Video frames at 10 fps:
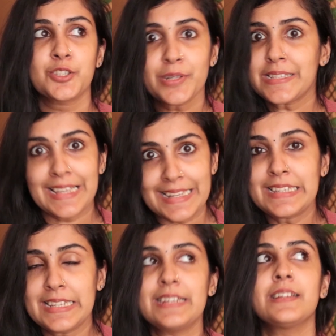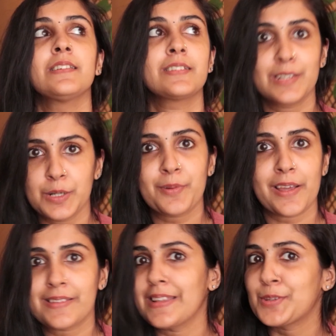So it's indeed a
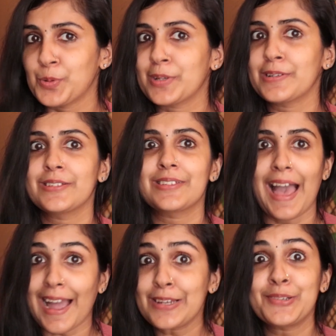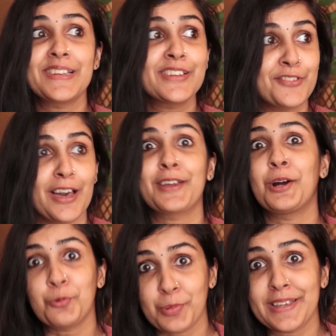surprise that Suraj is actually trying
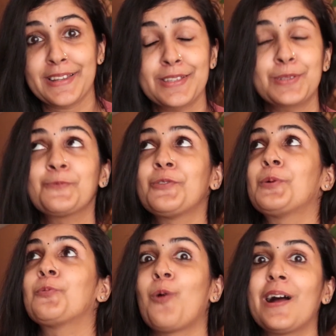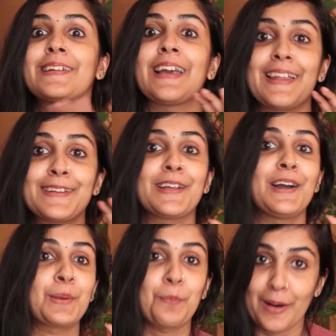out veganism for one
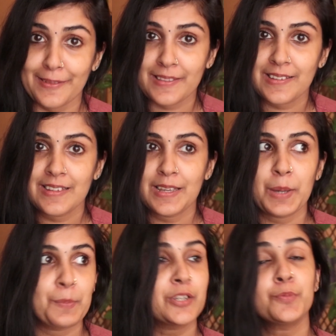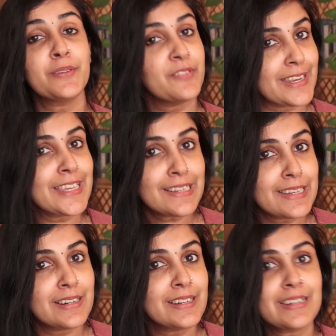entire month. But to be very
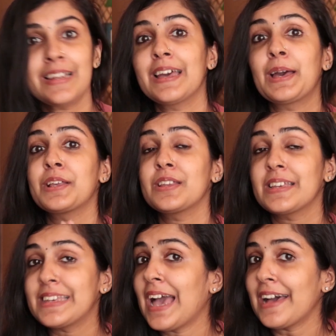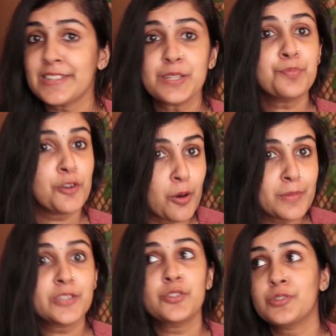clear, he hasn't
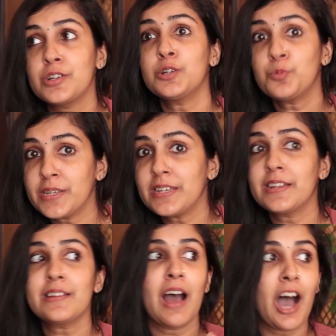promised to turn vegan